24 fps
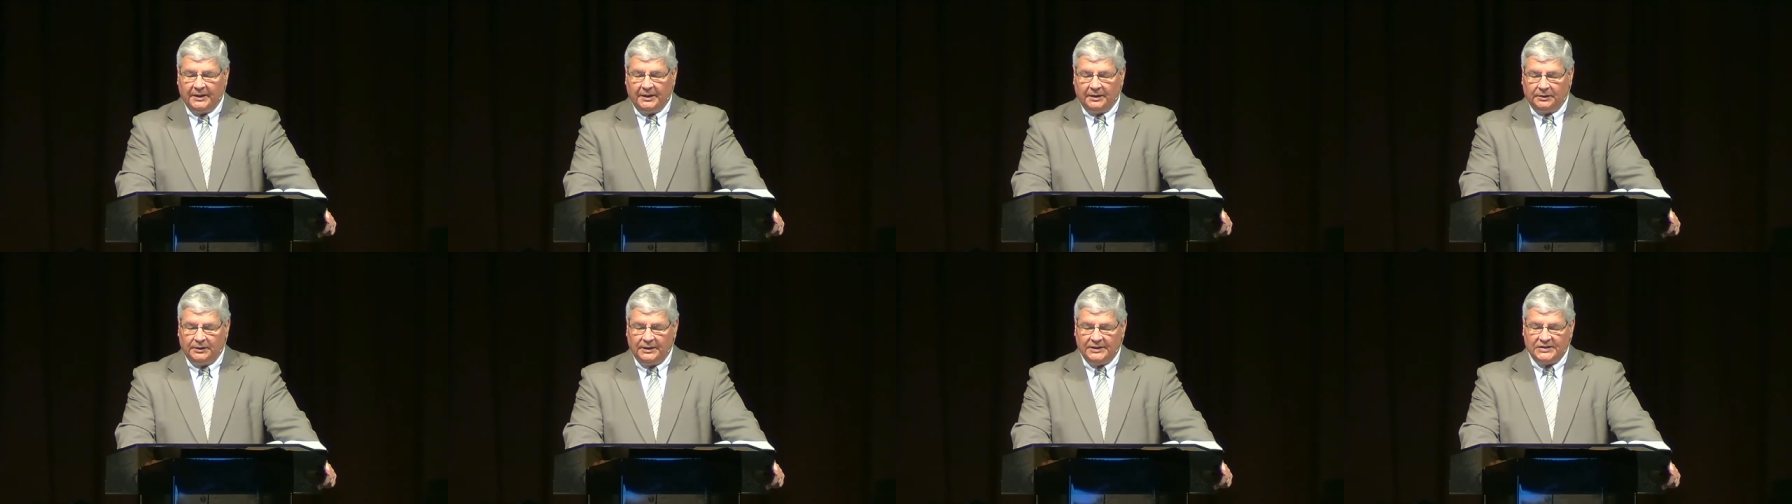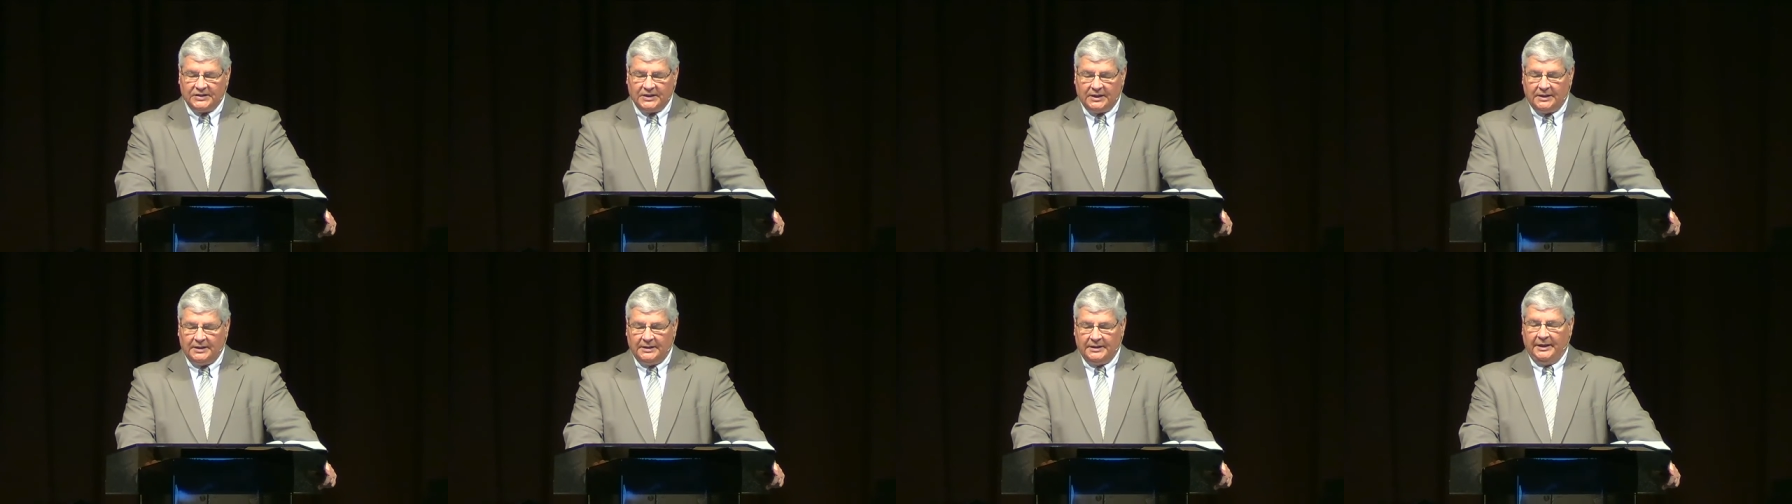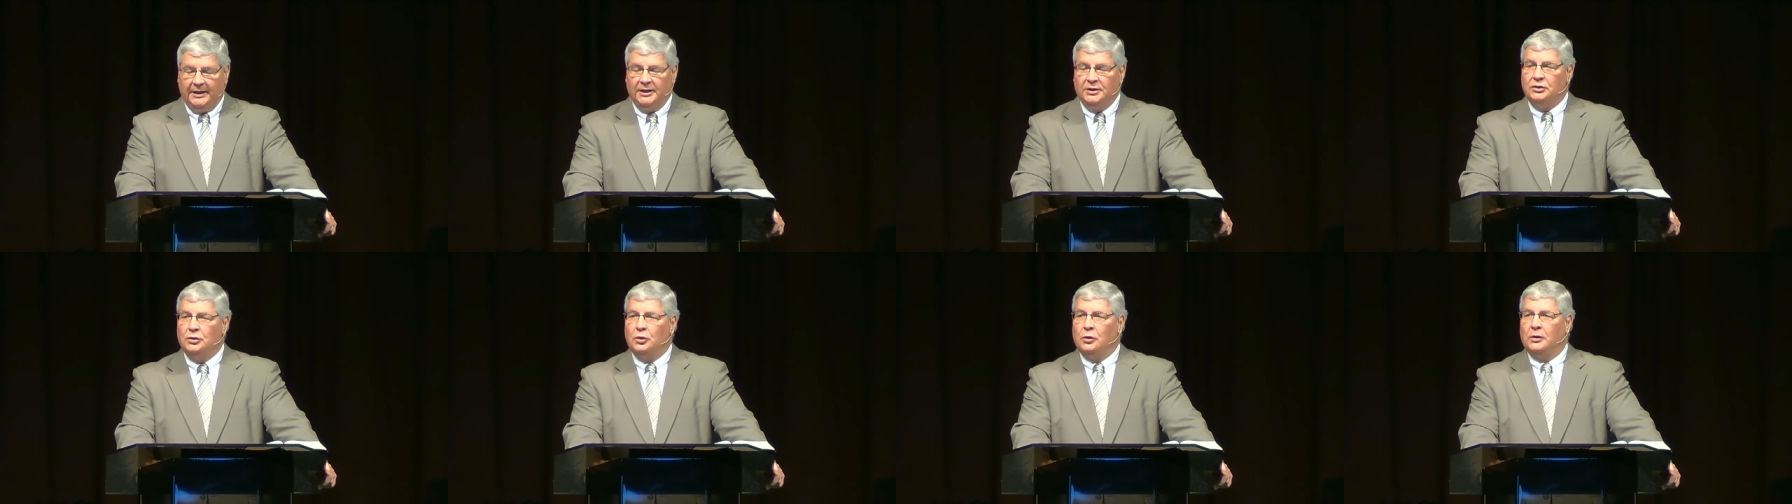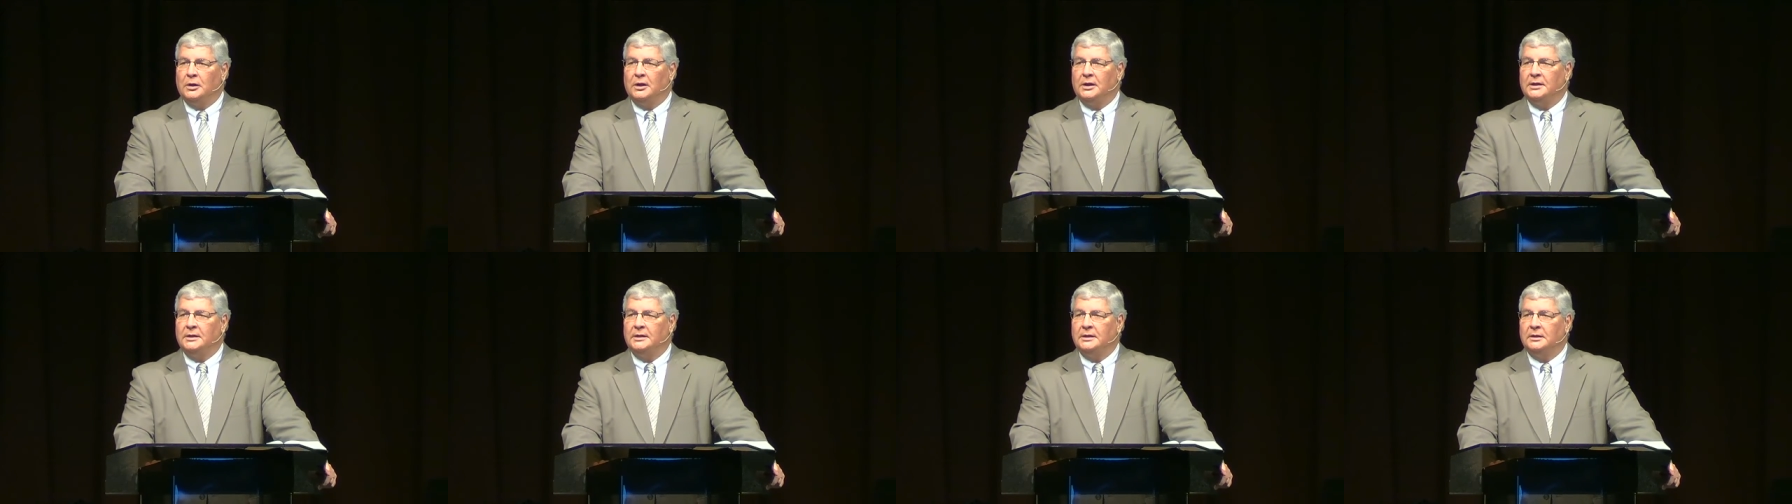Alyssa, and
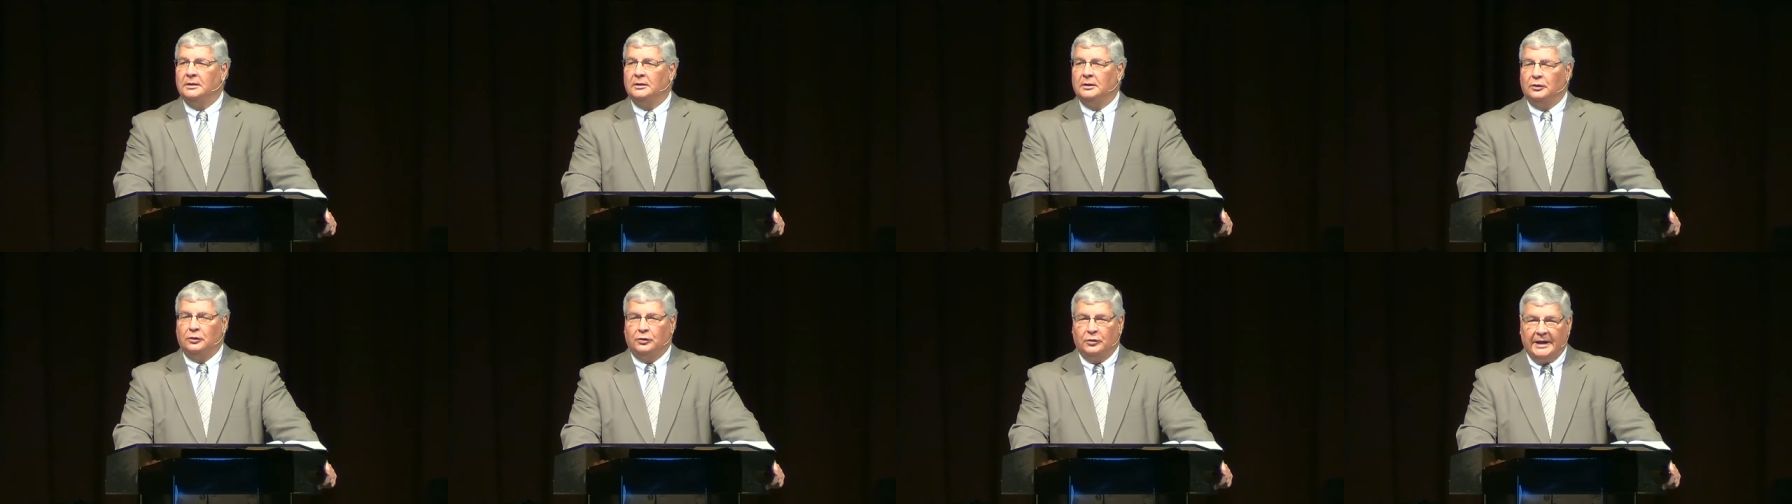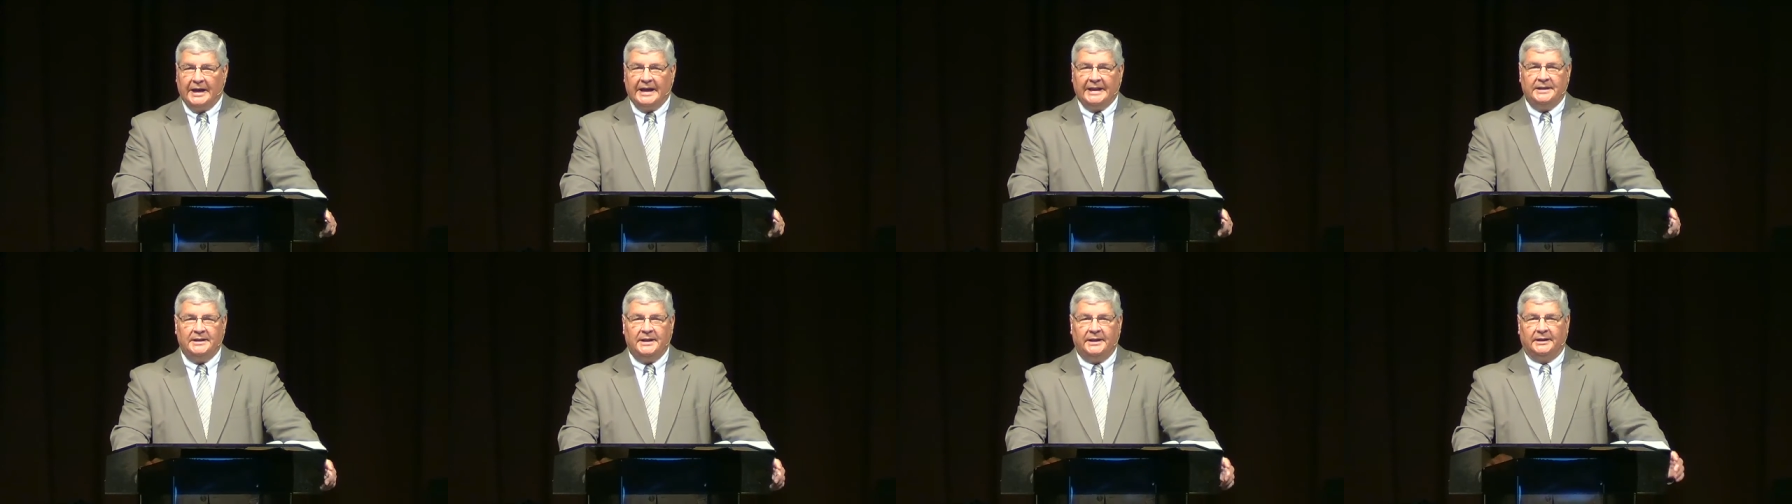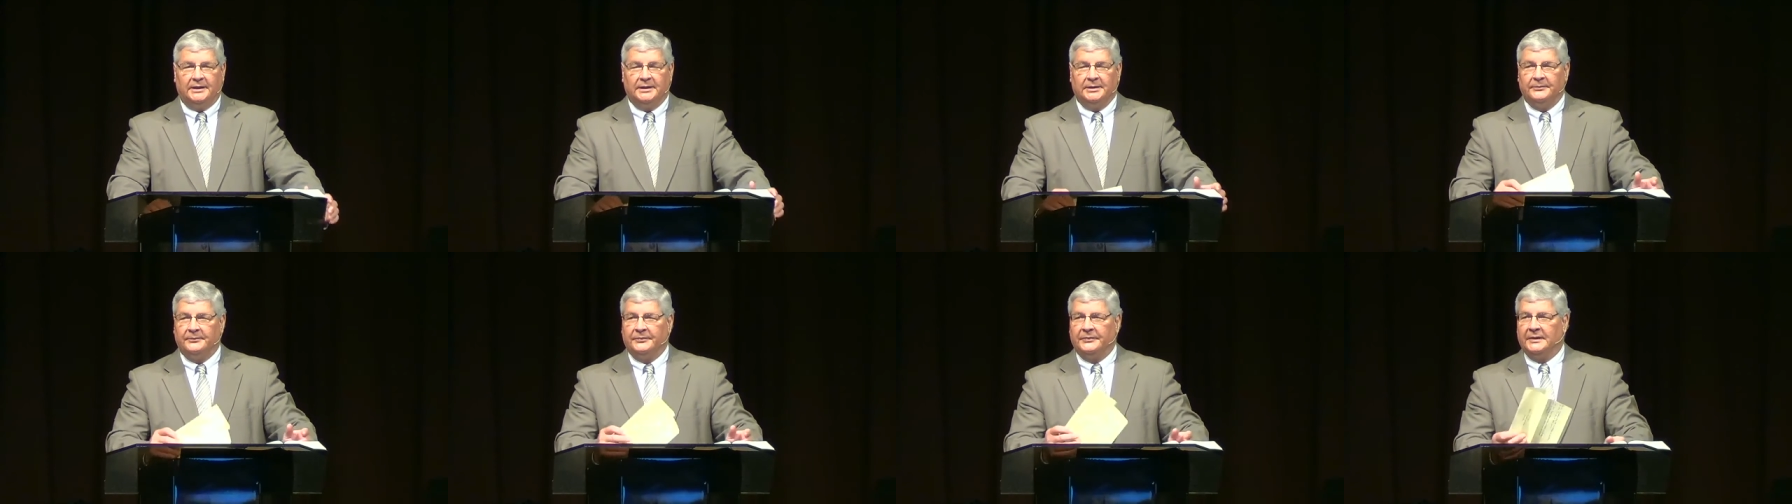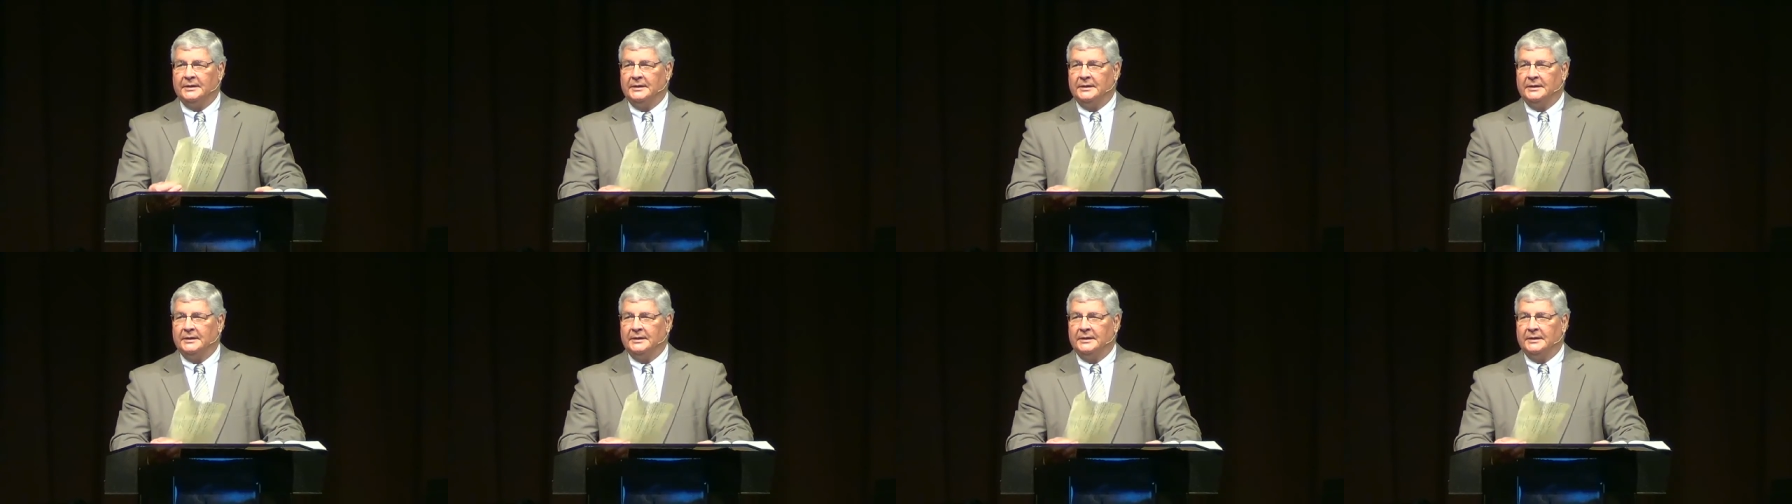Nora Ogradnik."